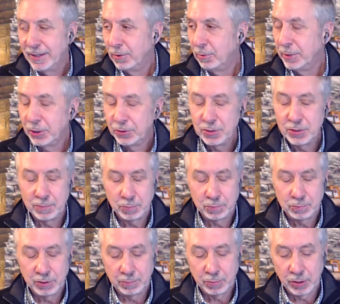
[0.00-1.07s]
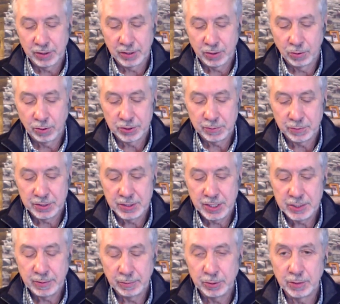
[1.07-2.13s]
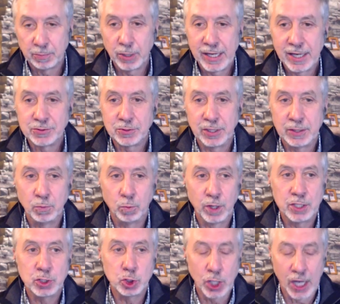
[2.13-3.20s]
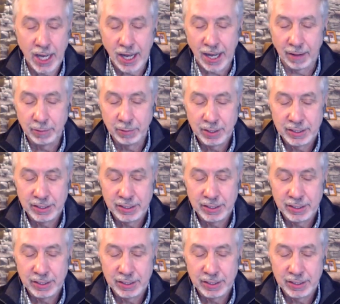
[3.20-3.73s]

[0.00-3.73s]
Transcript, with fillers: we go through the, the, the course, we teach people your brain has only one job